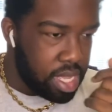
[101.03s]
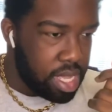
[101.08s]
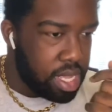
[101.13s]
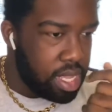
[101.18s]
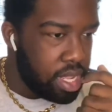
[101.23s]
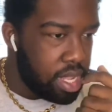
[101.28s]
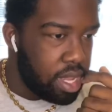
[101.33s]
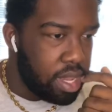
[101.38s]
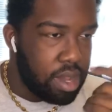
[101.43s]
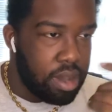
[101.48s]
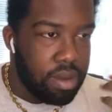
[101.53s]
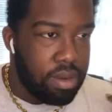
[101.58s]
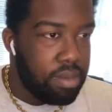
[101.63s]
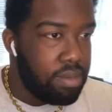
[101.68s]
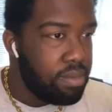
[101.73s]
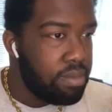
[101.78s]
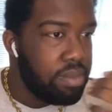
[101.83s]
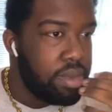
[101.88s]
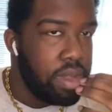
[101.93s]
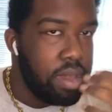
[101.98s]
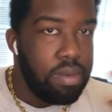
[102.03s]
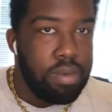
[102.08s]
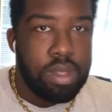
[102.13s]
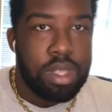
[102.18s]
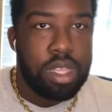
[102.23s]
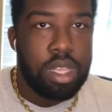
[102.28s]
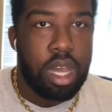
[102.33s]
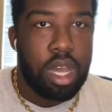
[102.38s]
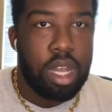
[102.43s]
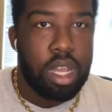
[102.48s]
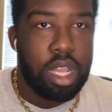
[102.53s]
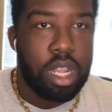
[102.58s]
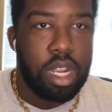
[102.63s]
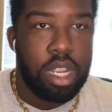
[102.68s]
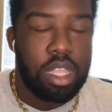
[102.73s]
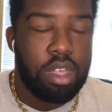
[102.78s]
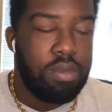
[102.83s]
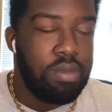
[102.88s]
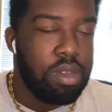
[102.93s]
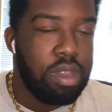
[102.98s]
you know, he was talking,
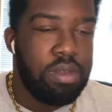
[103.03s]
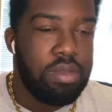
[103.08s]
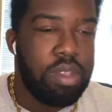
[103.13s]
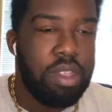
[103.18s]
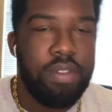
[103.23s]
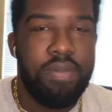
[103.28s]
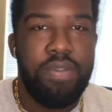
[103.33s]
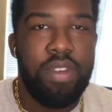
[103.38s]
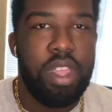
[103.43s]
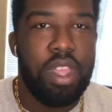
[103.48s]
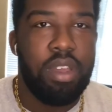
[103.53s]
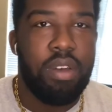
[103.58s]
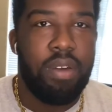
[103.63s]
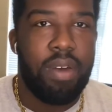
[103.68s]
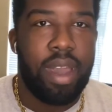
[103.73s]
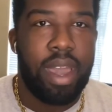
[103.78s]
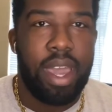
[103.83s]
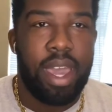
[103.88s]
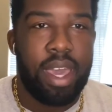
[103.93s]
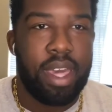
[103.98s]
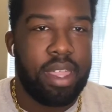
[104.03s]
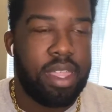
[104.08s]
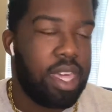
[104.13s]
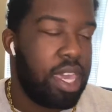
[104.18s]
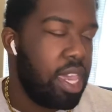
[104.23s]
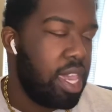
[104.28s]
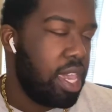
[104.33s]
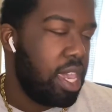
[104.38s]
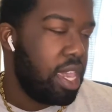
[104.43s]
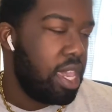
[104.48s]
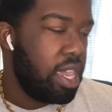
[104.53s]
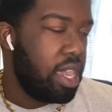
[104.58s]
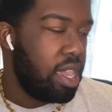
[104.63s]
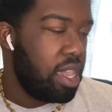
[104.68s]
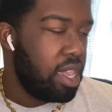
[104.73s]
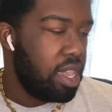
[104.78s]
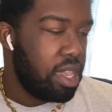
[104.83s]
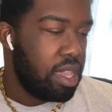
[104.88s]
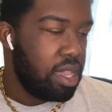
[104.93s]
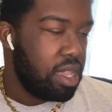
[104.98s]
don't use this video as
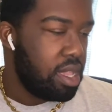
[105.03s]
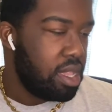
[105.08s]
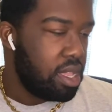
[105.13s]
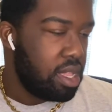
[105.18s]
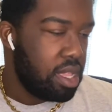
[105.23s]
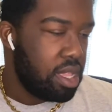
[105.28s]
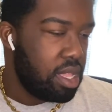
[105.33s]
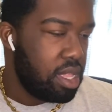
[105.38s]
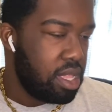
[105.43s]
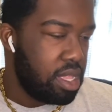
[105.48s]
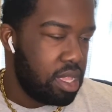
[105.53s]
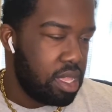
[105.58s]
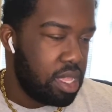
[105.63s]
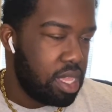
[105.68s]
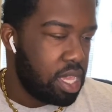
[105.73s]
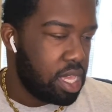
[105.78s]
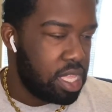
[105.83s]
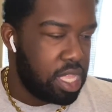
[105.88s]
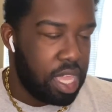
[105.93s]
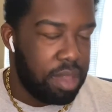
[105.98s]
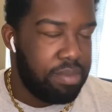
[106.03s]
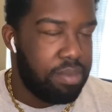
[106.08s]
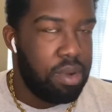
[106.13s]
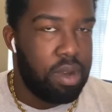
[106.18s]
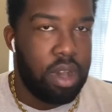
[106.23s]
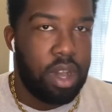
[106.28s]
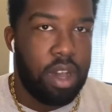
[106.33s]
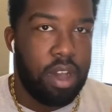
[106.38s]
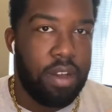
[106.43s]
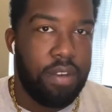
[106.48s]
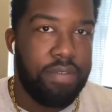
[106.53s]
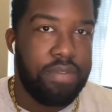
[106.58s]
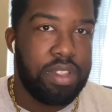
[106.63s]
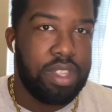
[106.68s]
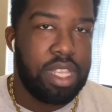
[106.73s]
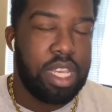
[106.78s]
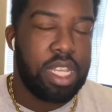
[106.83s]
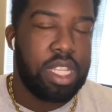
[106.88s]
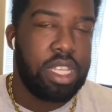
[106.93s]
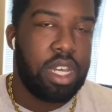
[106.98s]
a example of
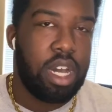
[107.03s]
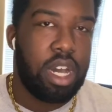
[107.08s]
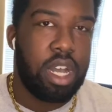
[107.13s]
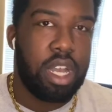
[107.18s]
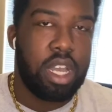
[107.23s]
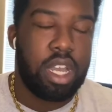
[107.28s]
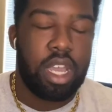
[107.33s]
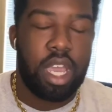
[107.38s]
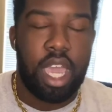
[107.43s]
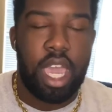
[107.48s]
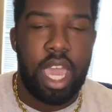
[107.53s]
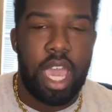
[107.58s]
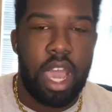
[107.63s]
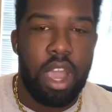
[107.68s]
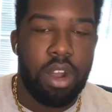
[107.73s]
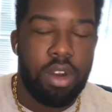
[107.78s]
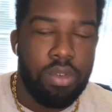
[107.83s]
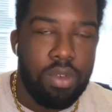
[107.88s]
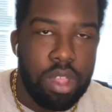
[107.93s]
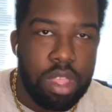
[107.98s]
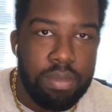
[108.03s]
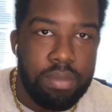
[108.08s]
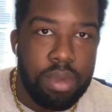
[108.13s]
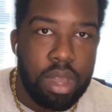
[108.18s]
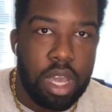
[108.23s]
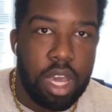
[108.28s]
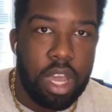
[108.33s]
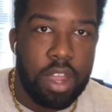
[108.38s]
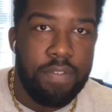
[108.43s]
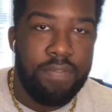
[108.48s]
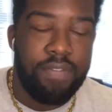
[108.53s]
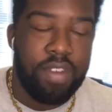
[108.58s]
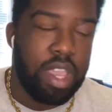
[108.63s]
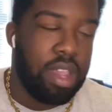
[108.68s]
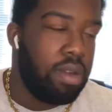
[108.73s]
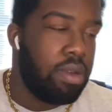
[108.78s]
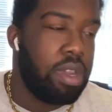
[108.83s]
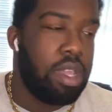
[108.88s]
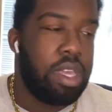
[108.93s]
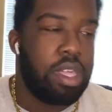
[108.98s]
TikTok algorithm
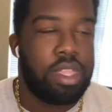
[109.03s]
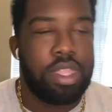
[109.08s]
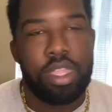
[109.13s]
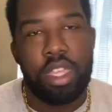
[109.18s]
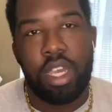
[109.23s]
unfairness.